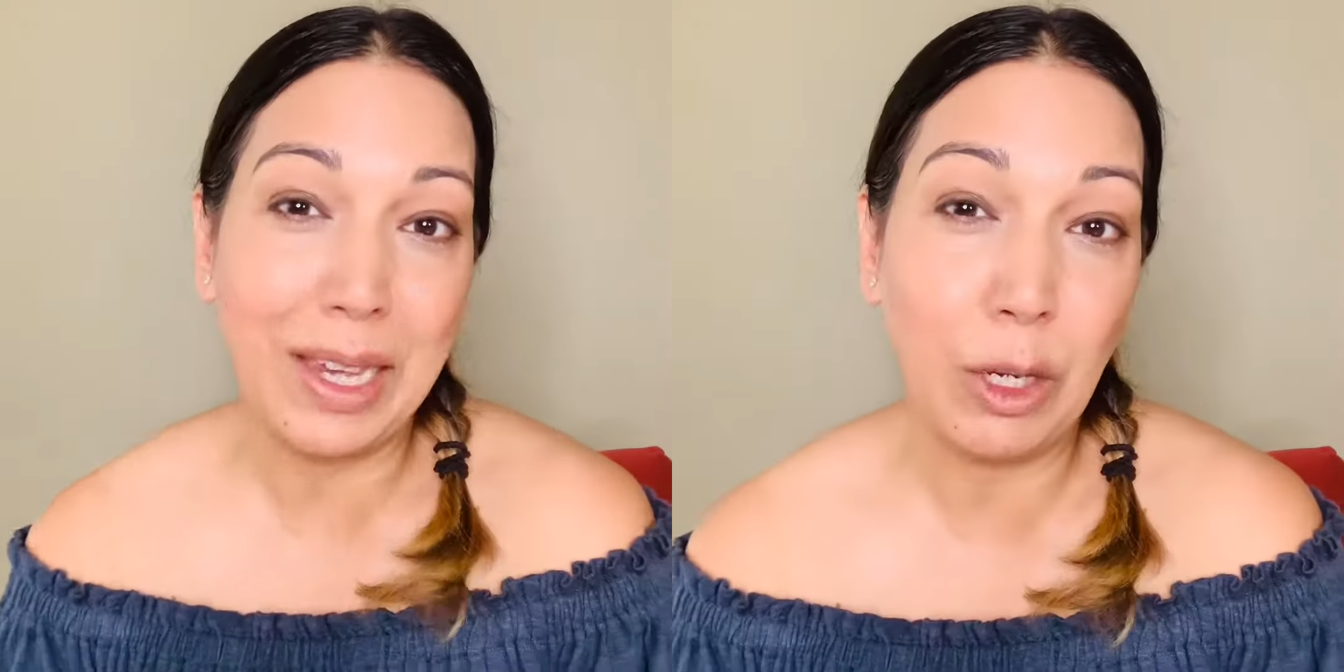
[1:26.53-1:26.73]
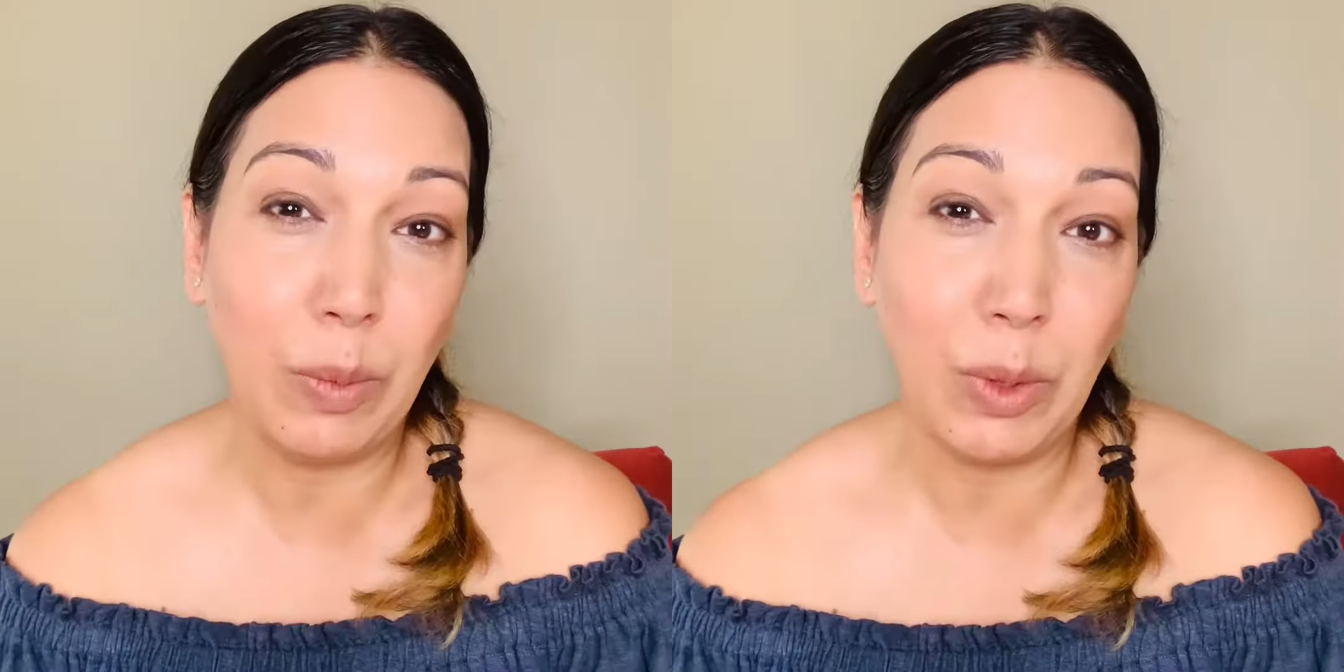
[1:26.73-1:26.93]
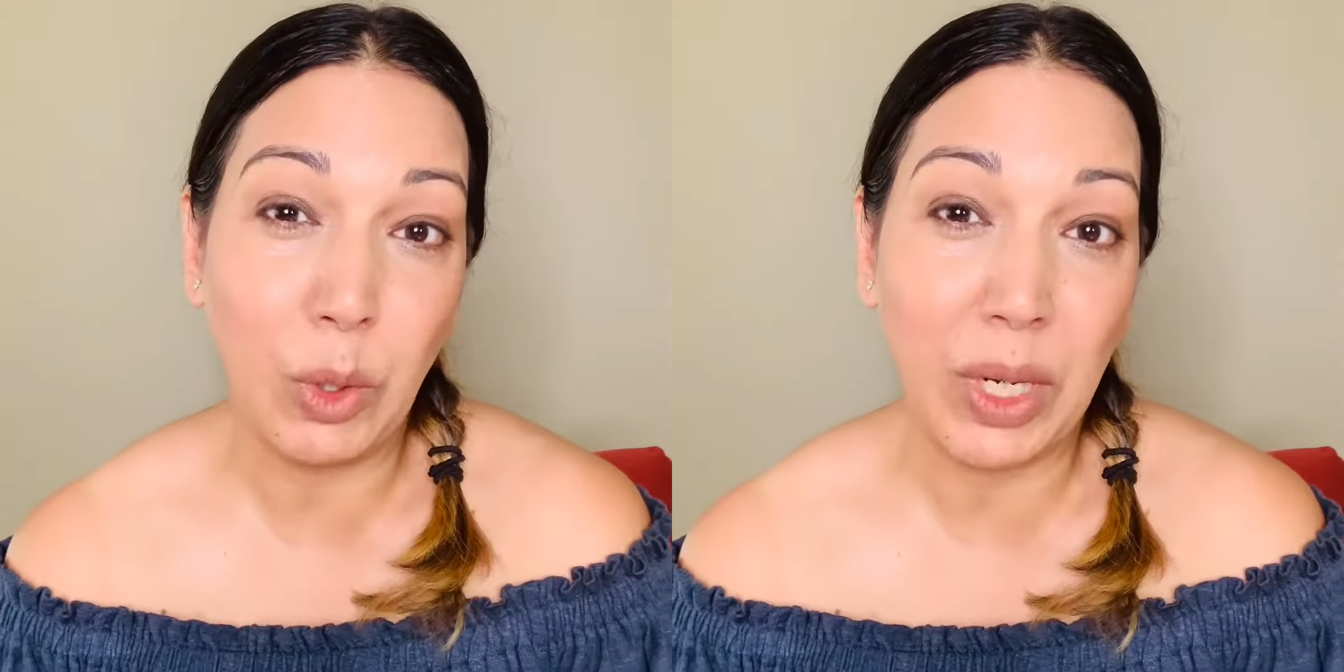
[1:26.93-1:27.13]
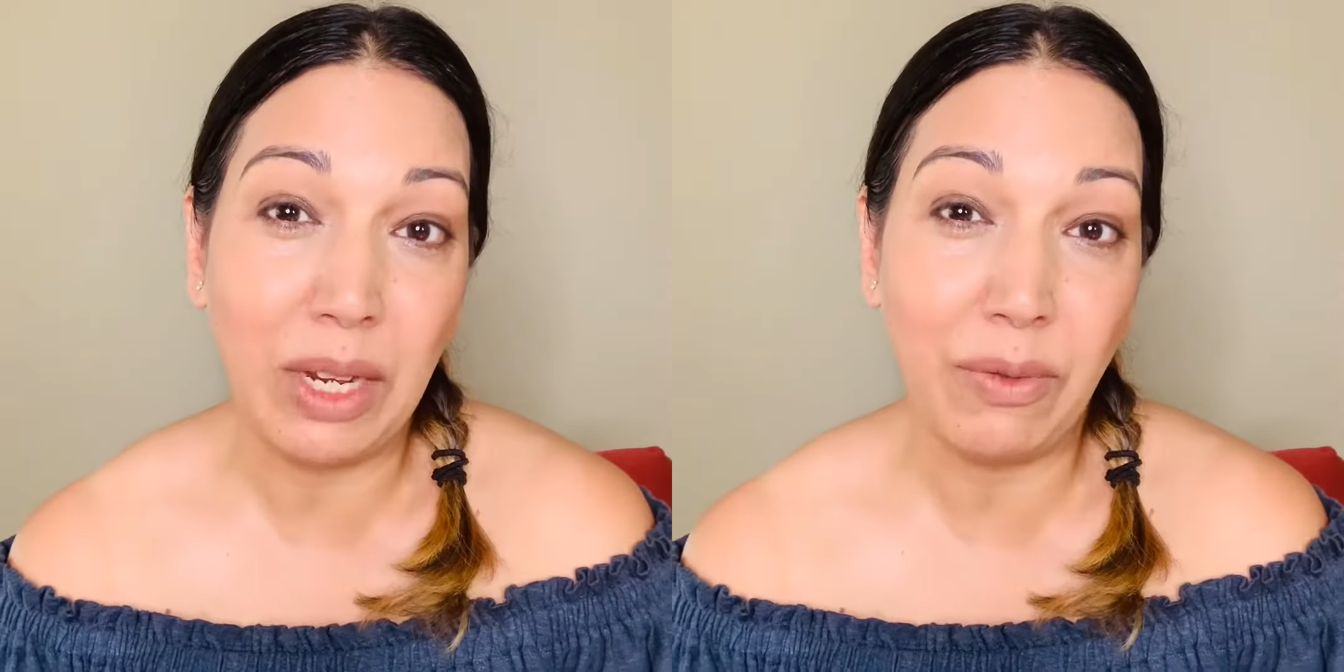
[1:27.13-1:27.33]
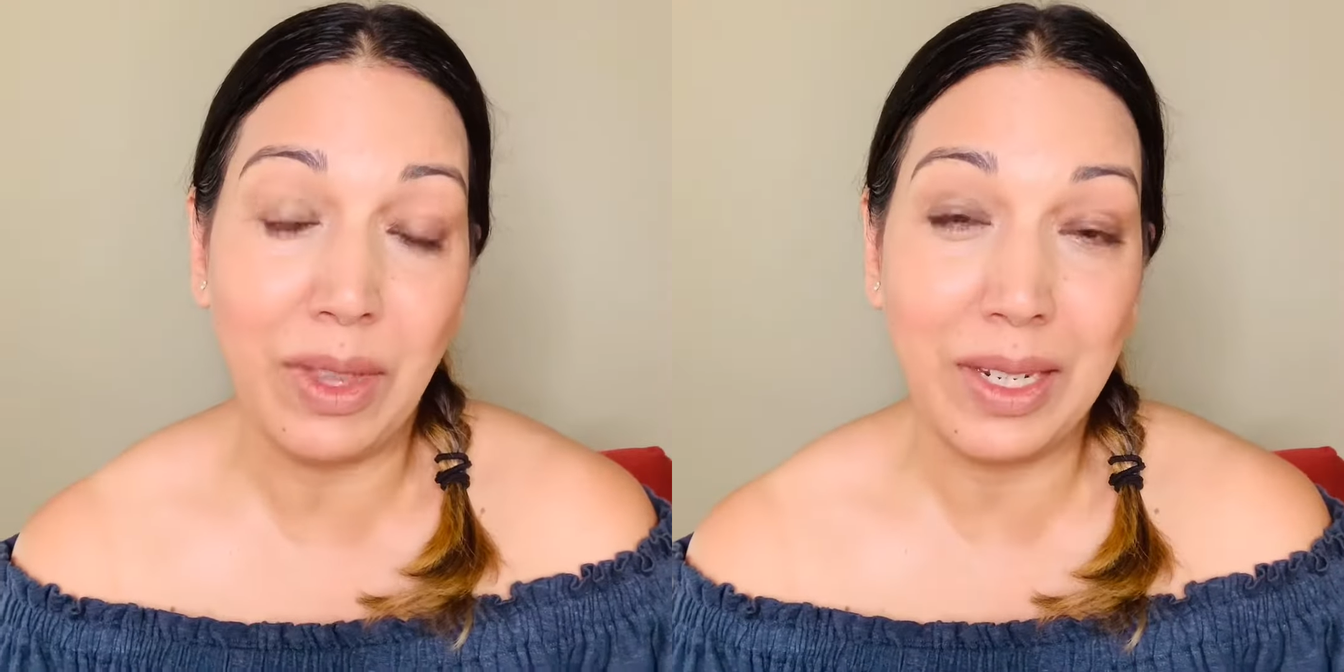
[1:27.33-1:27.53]
I hope you'll try
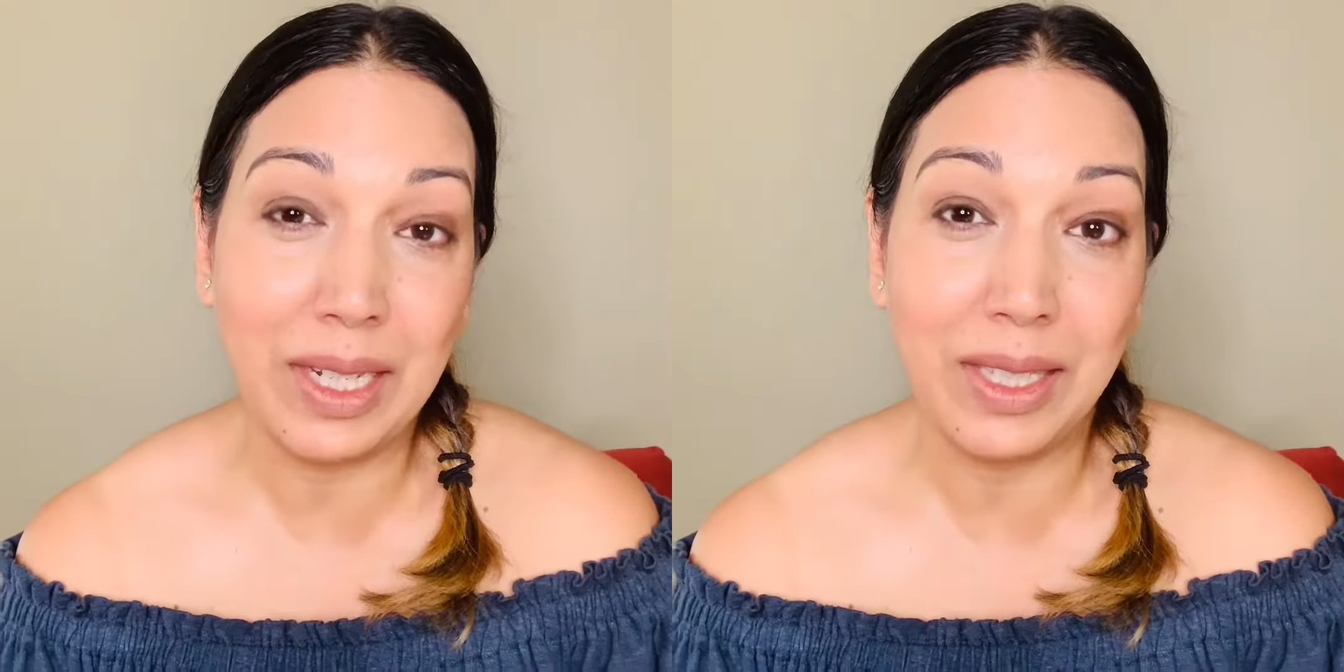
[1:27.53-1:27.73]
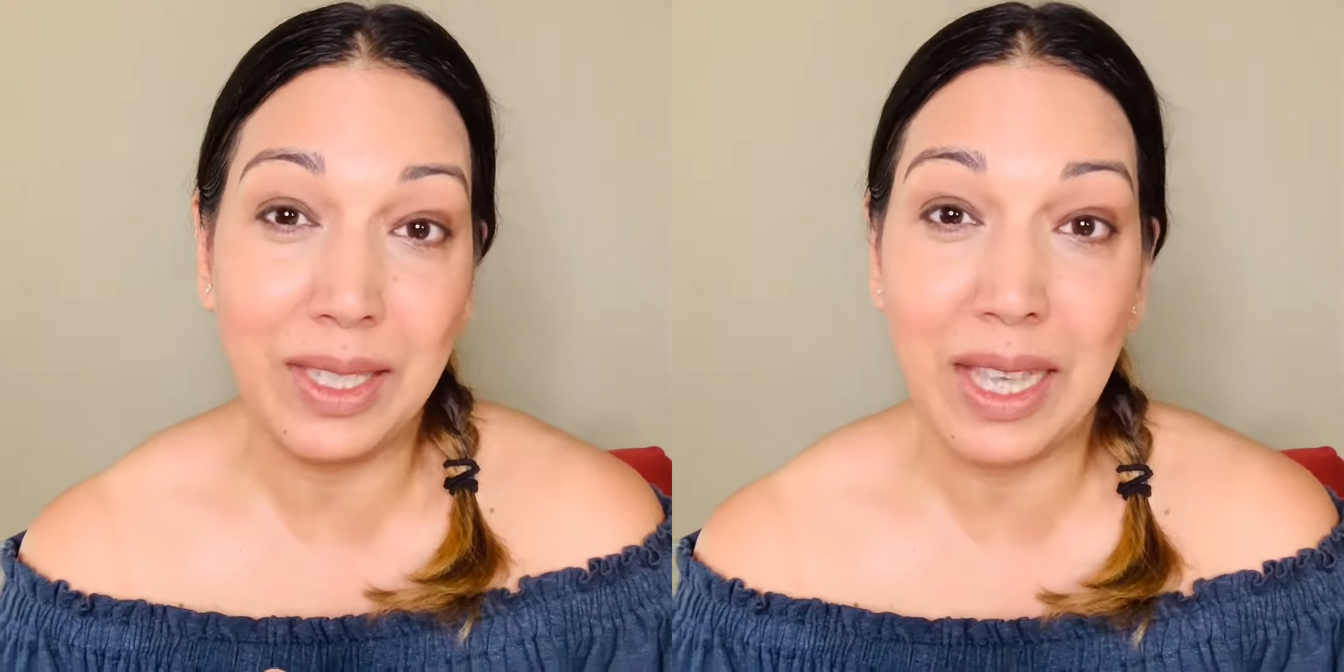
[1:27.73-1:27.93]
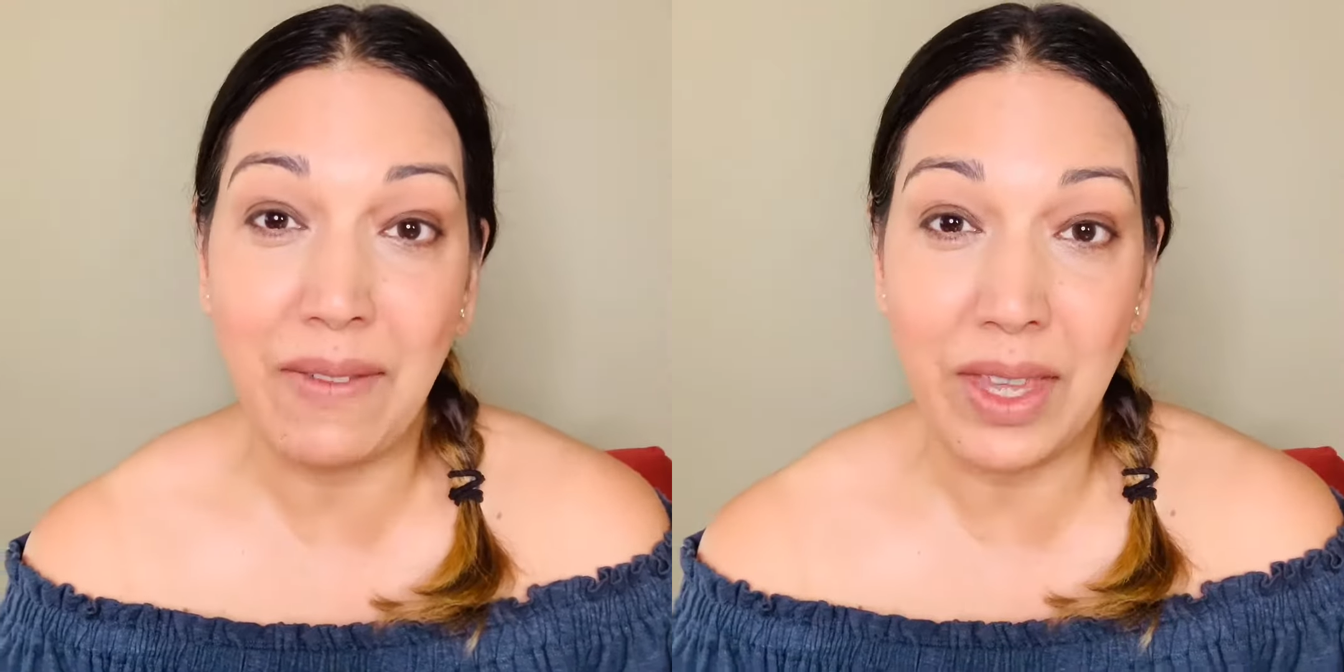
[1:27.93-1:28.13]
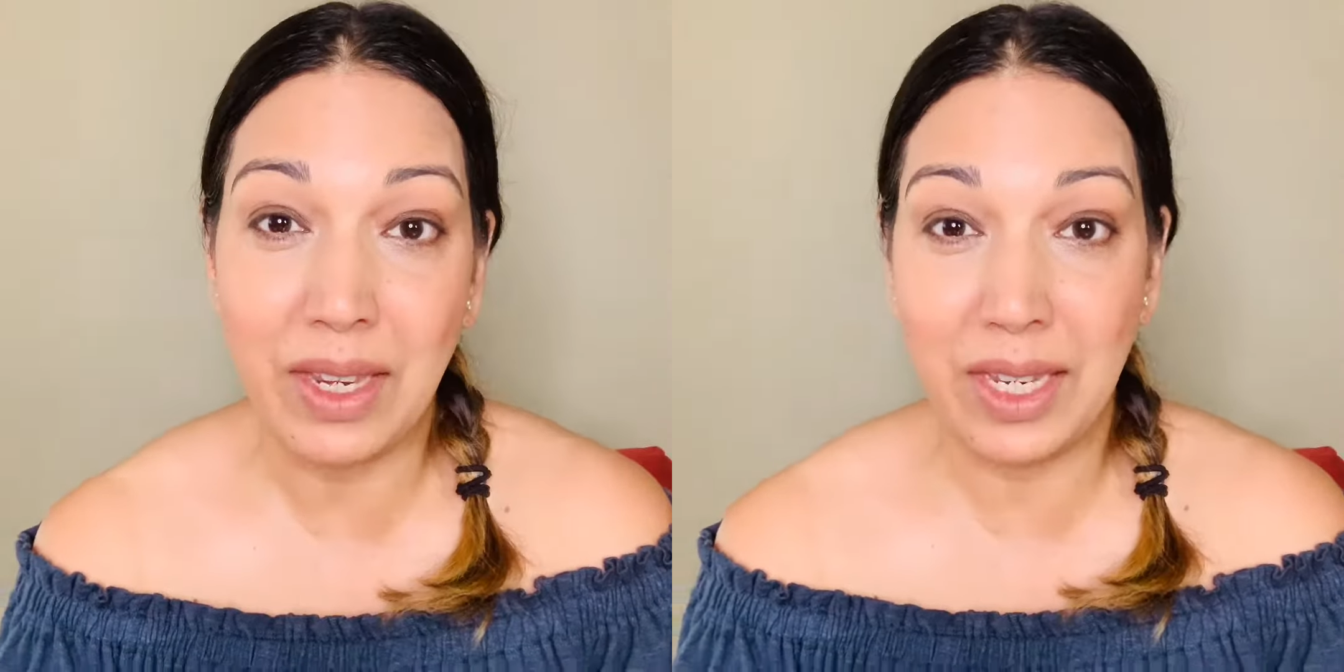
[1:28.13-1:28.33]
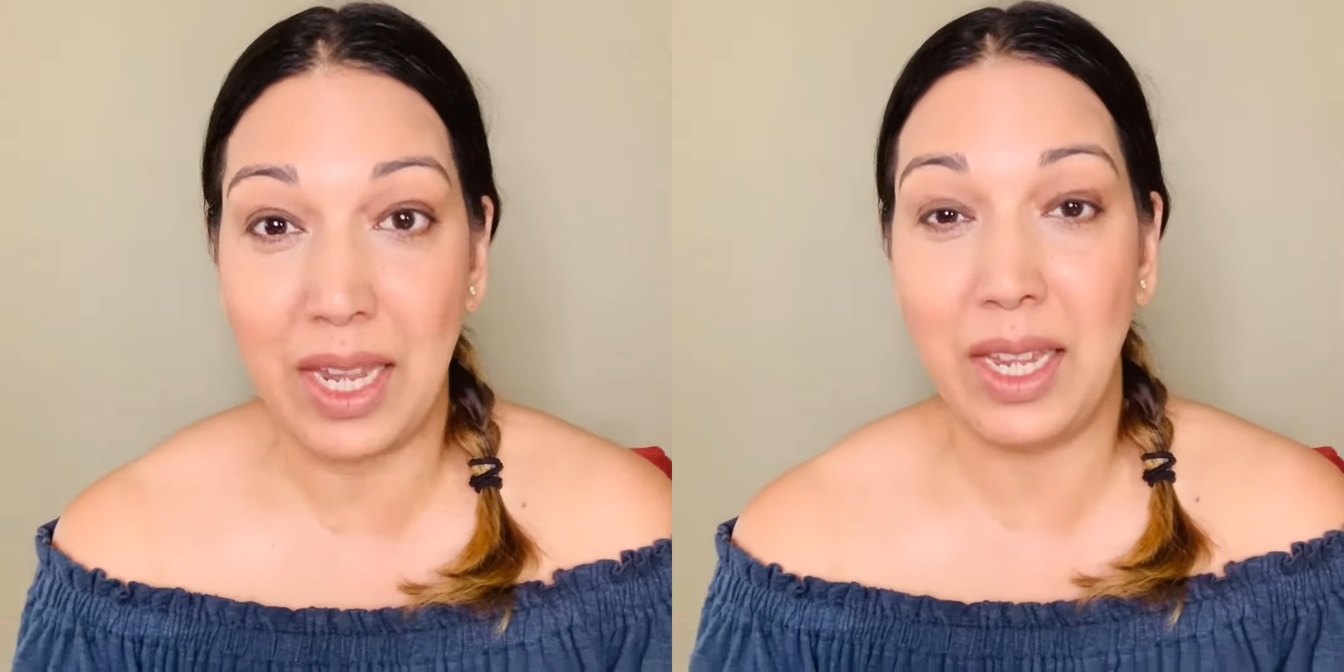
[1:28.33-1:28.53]
it for the next
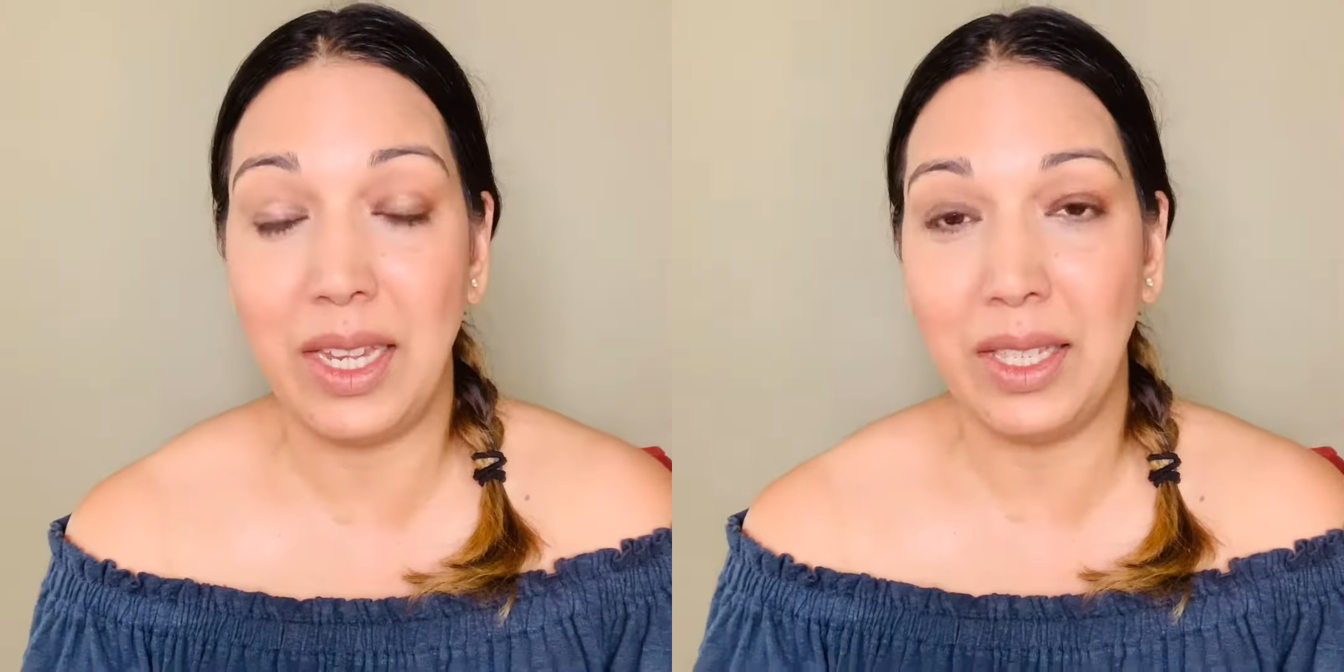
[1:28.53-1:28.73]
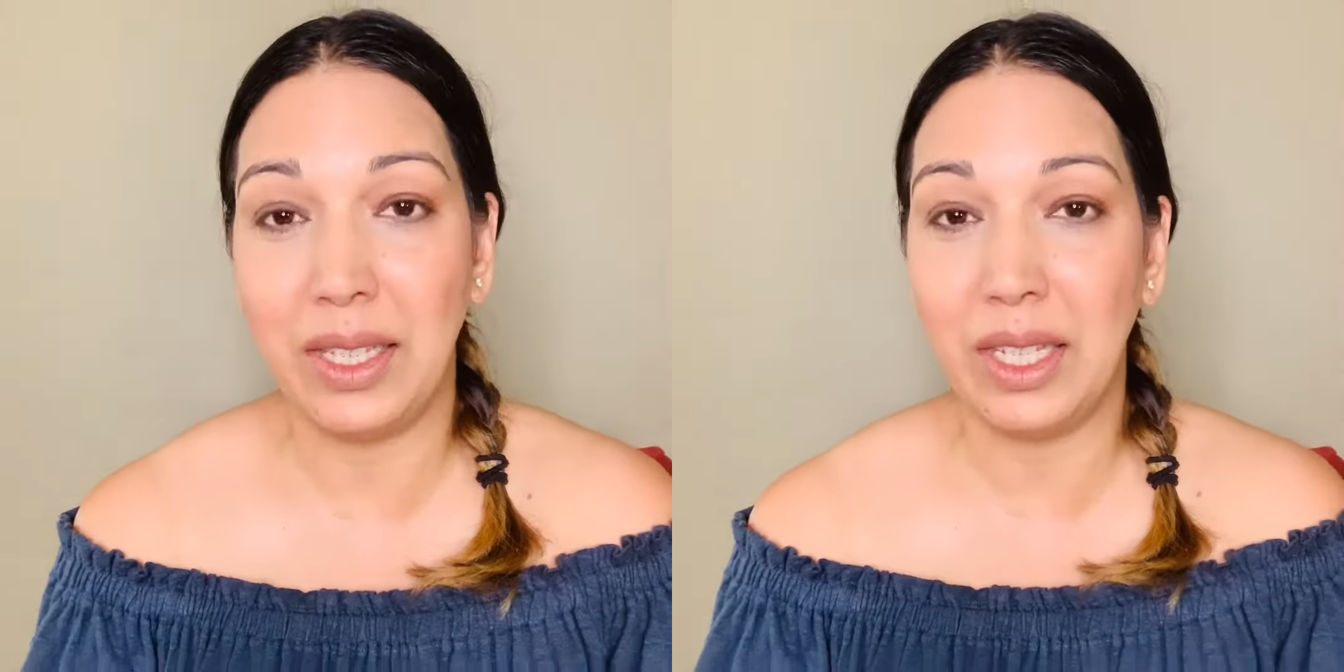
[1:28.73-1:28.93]
7 days